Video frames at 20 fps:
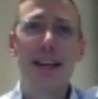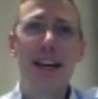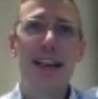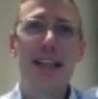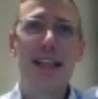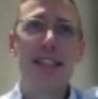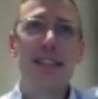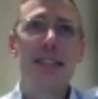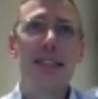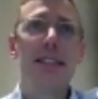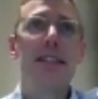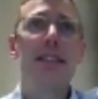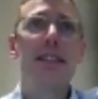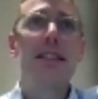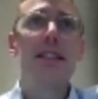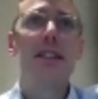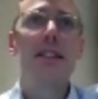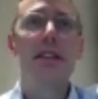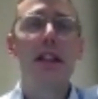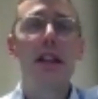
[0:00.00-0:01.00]
and
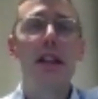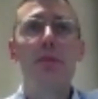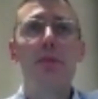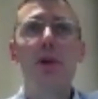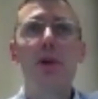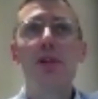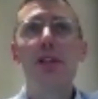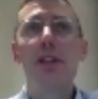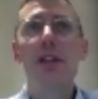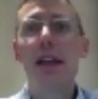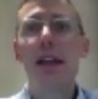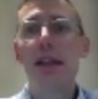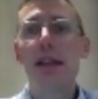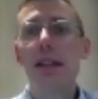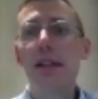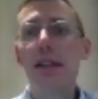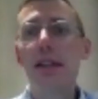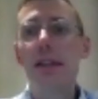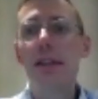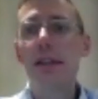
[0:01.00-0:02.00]
they'll most
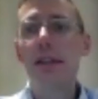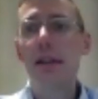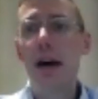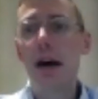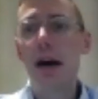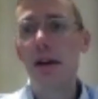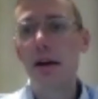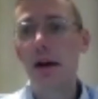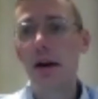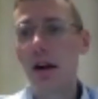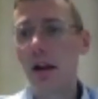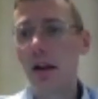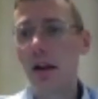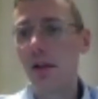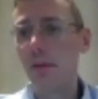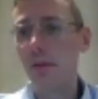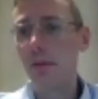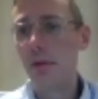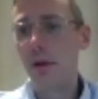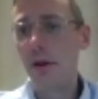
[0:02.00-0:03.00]
likely not
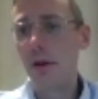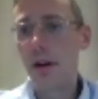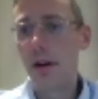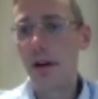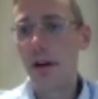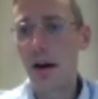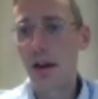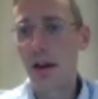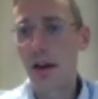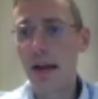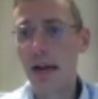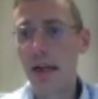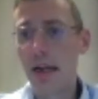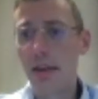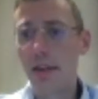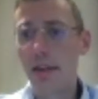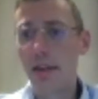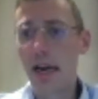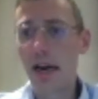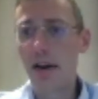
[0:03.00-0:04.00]
all
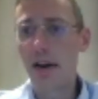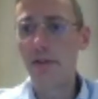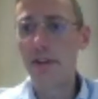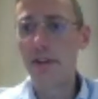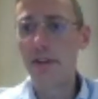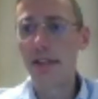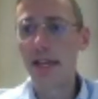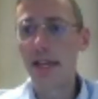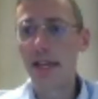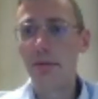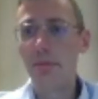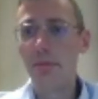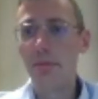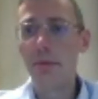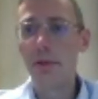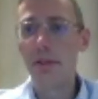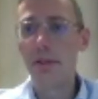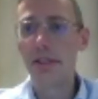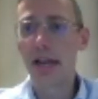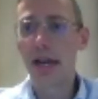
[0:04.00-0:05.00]
automatically have the
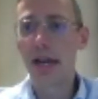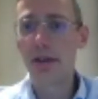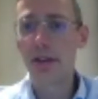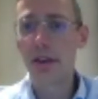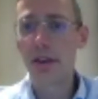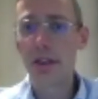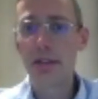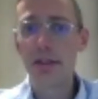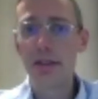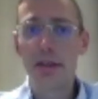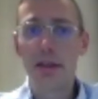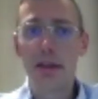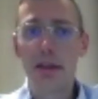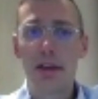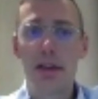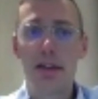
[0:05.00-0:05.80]
same standards.